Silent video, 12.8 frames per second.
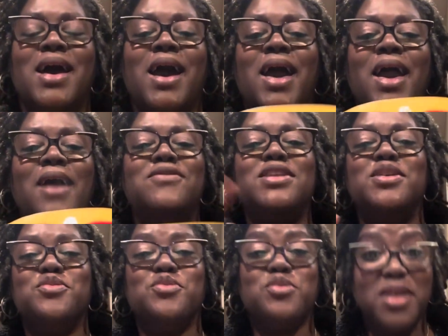I have it
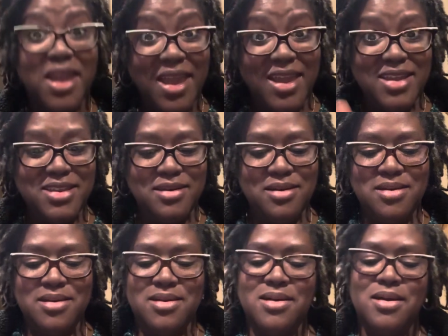in red
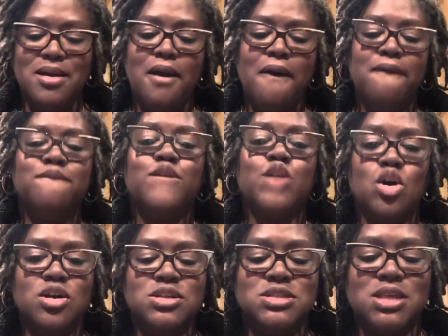
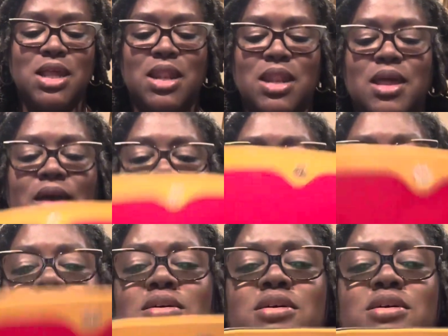Florentine leather.